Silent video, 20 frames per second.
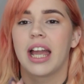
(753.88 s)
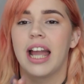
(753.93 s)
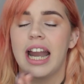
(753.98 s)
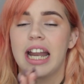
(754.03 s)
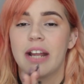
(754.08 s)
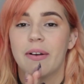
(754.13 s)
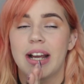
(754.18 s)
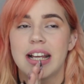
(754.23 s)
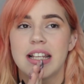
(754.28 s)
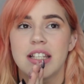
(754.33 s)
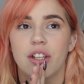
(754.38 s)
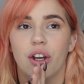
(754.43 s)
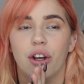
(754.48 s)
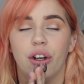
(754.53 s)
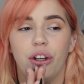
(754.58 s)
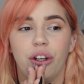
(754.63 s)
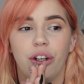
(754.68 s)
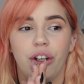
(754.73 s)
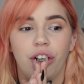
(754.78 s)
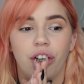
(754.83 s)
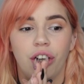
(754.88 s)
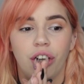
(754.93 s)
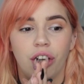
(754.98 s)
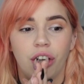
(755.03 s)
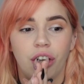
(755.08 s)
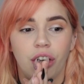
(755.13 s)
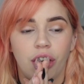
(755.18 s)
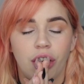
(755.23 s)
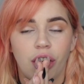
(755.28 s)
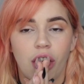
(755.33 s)
Anyway, so
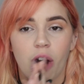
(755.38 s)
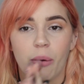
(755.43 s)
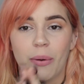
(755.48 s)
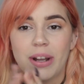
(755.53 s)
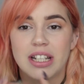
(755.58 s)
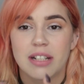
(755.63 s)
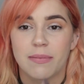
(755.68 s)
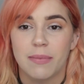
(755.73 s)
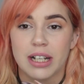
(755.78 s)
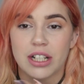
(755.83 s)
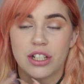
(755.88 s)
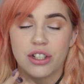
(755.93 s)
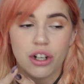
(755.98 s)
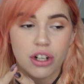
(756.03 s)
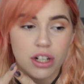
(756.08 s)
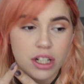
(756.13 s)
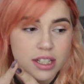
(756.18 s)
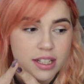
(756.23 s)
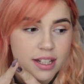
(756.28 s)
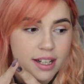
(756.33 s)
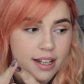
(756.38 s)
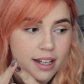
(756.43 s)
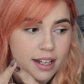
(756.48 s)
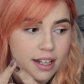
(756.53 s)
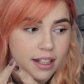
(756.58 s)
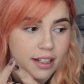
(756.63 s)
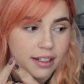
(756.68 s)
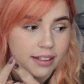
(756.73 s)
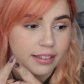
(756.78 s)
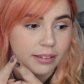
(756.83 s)
I went to my
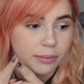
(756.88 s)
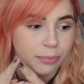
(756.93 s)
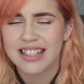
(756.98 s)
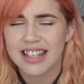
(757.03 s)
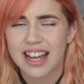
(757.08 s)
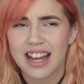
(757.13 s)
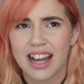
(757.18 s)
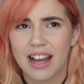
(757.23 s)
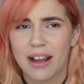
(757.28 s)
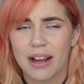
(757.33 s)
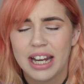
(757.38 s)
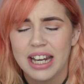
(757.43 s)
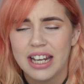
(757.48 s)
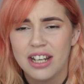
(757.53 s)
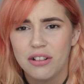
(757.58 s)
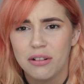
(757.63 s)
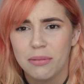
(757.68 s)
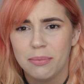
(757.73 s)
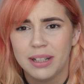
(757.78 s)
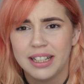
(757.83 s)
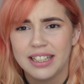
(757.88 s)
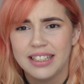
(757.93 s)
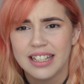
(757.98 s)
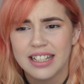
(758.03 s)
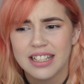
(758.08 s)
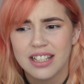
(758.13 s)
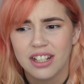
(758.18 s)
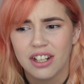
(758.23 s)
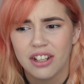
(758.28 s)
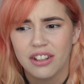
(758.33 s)
doctor. He didn't do a blood
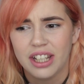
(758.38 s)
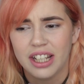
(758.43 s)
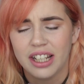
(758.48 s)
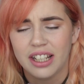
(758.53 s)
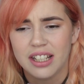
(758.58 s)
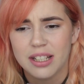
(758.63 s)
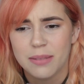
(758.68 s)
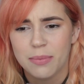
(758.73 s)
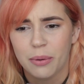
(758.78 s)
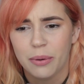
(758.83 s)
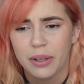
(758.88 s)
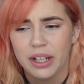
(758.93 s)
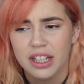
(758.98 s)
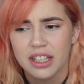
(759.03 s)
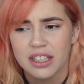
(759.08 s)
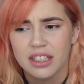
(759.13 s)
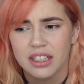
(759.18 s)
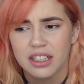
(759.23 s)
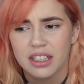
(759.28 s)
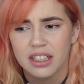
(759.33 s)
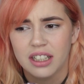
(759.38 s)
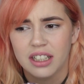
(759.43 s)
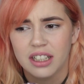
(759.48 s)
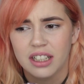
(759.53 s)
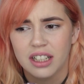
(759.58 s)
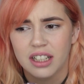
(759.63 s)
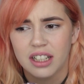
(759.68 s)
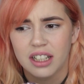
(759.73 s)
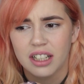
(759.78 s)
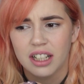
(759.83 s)
test, I don't think, at this point.
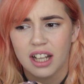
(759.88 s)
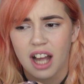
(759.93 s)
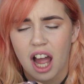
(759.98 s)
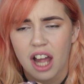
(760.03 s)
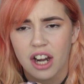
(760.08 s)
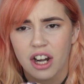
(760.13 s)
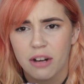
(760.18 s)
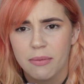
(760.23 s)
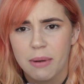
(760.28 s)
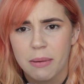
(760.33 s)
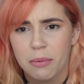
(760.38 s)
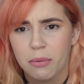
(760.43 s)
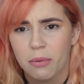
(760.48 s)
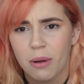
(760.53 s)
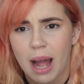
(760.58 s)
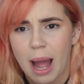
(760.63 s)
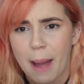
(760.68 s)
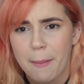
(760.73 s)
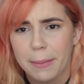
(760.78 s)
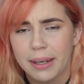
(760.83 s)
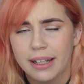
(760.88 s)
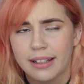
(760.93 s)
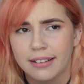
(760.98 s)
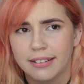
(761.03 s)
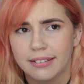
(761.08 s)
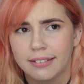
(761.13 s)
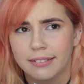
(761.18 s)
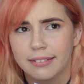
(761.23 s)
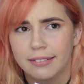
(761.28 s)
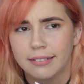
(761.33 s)
I don't remember what
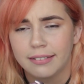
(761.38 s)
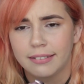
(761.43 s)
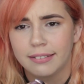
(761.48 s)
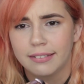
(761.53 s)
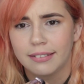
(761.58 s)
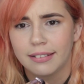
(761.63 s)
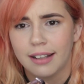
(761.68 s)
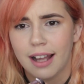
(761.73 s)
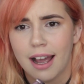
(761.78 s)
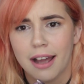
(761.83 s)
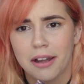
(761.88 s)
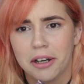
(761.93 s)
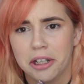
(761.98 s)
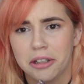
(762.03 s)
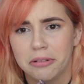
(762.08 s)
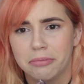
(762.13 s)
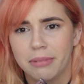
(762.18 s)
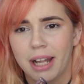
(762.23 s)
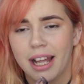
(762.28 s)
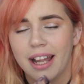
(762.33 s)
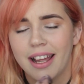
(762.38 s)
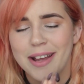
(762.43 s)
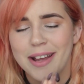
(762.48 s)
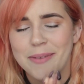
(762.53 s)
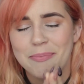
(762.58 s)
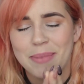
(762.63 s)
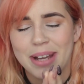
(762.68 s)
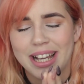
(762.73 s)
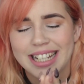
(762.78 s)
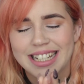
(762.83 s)
happened.
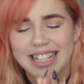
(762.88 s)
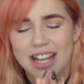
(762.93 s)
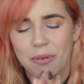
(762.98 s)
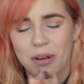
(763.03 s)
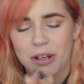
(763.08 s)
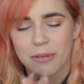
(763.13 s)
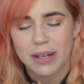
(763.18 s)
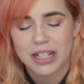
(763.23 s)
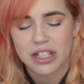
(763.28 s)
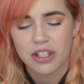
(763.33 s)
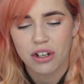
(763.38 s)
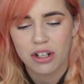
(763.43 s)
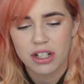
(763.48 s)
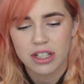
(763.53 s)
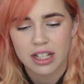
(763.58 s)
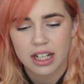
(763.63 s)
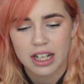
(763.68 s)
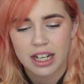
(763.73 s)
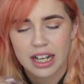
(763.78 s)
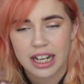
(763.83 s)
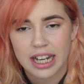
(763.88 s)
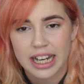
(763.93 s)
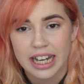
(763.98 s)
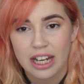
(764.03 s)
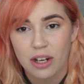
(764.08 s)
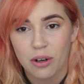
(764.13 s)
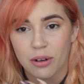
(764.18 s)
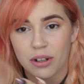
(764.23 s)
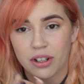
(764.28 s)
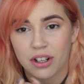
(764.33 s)
But I went to my doctor.
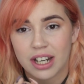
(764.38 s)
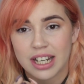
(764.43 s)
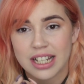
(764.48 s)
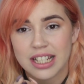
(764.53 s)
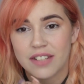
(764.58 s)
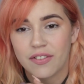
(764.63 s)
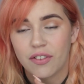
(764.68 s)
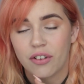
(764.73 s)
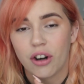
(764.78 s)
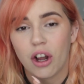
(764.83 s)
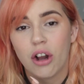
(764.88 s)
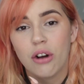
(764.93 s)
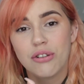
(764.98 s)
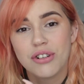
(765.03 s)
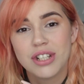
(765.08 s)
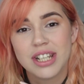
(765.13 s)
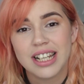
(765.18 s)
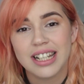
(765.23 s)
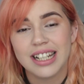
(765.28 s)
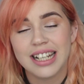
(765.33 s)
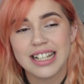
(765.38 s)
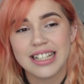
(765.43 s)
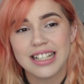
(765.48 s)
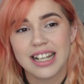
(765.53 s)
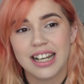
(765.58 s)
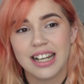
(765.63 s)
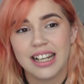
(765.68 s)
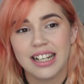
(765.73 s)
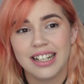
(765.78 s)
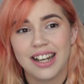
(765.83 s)
He organised for an ultrasound to get
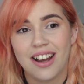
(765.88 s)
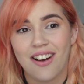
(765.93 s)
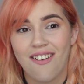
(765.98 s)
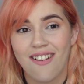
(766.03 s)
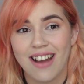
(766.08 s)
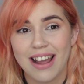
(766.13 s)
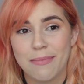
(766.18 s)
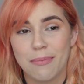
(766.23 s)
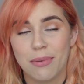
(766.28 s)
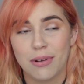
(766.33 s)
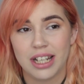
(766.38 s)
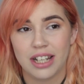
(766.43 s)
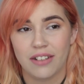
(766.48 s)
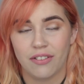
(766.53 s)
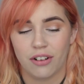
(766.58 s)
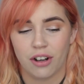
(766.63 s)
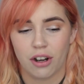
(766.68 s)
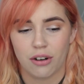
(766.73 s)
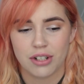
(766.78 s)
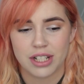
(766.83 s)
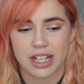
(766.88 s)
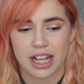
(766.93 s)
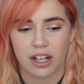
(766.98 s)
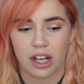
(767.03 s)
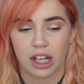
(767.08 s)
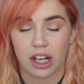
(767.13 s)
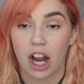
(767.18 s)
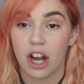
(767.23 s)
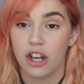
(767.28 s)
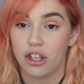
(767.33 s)
done. I booked in for an ultrasound.
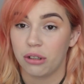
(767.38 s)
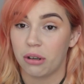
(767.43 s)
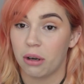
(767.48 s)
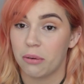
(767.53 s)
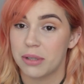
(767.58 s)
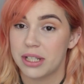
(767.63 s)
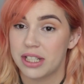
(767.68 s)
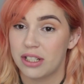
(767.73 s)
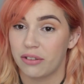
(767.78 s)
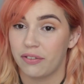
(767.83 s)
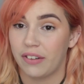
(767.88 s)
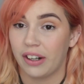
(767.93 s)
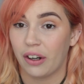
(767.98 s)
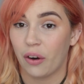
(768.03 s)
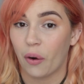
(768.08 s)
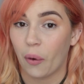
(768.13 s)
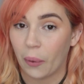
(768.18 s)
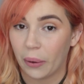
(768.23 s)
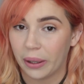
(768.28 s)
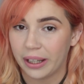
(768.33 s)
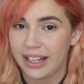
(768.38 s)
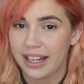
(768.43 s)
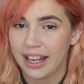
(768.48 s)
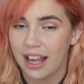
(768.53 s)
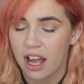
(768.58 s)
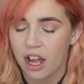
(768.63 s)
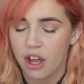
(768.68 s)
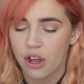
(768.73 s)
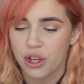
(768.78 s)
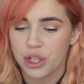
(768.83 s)
Like, I knew I was still very early,
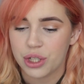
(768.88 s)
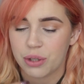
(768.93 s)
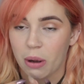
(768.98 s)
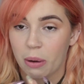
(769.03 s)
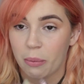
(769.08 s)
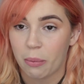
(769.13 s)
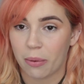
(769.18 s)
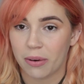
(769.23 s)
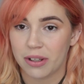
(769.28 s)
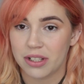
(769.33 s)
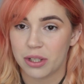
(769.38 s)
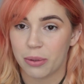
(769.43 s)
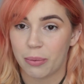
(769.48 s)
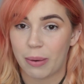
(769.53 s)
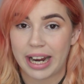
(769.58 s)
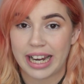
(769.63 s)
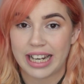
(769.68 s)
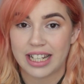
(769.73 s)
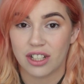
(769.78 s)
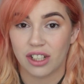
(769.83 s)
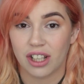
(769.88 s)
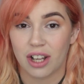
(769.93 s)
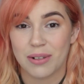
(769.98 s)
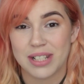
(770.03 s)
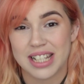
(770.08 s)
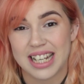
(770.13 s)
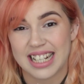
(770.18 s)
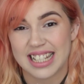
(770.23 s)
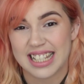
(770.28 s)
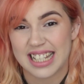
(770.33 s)
so I wanted to wait until I
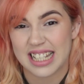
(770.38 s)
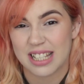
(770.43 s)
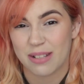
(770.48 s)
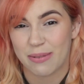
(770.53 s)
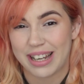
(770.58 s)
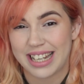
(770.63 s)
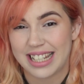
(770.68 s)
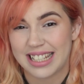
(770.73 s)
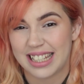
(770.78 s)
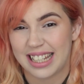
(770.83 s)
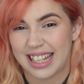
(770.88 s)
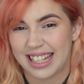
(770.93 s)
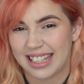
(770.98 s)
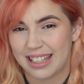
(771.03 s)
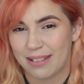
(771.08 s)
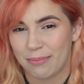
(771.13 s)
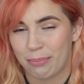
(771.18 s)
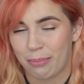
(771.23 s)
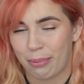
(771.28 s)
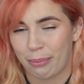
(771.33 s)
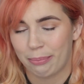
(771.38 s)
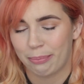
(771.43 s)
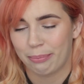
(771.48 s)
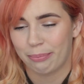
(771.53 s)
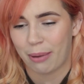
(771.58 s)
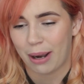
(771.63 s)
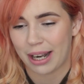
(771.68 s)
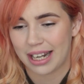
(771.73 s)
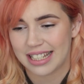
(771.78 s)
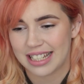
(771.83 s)
was like 6 weeks to get the
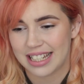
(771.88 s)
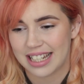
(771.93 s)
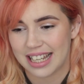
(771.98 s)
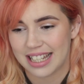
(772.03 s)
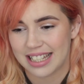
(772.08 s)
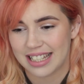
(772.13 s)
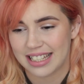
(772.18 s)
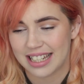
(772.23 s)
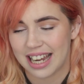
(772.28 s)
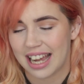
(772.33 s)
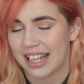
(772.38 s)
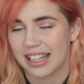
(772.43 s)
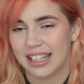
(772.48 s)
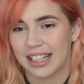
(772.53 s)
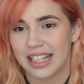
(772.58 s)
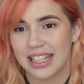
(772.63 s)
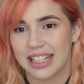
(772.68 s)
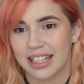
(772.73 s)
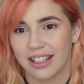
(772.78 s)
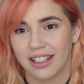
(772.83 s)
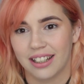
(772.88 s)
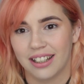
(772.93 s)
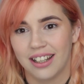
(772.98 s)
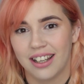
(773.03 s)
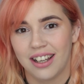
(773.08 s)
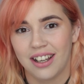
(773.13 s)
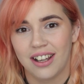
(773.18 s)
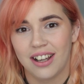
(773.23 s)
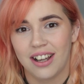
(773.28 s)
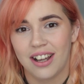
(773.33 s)
pregnancy test, to get the
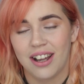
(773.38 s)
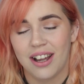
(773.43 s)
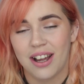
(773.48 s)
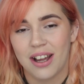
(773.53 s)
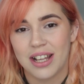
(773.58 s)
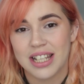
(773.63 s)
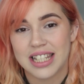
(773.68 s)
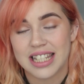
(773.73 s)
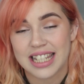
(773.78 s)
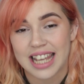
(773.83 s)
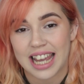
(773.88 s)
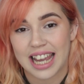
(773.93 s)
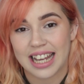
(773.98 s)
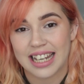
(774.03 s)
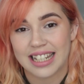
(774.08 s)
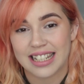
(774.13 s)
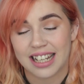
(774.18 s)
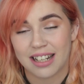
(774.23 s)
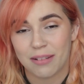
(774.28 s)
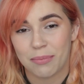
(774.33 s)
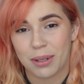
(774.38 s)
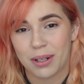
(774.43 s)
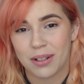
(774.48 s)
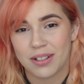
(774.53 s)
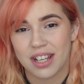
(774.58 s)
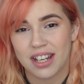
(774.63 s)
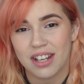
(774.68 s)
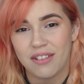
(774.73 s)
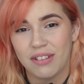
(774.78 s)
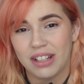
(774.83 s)
scan done, because
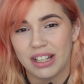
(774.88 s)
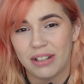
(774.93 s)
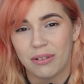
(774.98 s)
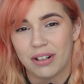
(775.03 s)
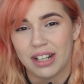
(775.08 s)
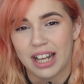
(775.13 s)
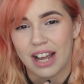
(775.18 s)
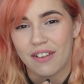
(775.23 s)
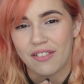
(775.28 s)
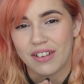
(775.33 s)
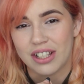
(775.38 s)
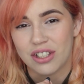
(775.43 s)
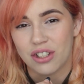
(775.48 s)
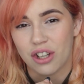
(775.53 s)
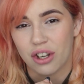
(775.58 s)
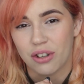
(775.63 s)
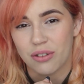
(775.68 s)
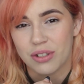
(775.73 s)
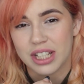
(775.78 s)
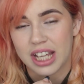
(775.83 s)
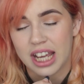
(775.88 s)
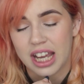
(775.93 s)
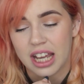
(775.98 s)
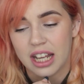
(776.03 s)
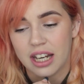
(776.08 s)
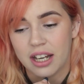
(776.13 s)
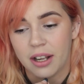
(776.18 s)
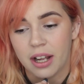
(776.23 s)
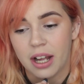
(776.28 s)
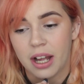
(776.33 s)
I didn't really want to have an internal
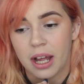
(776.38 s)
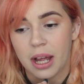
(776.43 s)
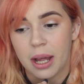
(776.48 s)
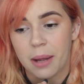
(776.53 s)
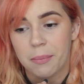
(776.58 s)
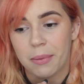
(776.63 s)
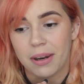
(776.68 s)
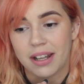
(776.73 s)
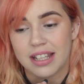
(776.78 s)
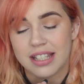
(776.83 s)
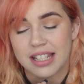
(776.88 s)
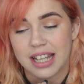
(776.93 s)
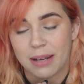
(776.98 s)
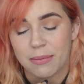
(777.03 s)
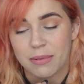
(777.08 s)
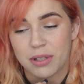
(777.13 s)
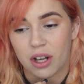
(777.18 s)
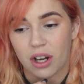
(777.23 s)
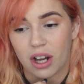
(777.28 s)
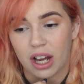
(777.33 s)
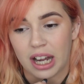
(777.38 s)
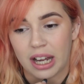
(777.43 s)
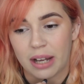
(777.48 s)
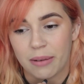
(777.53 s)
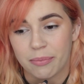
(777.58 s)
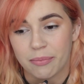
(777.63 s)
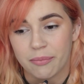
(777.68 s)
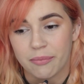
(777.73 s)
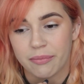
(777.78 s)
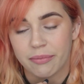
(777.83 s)
scan, but at the same
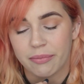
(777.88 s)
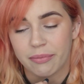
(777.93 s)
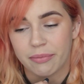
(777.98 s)
time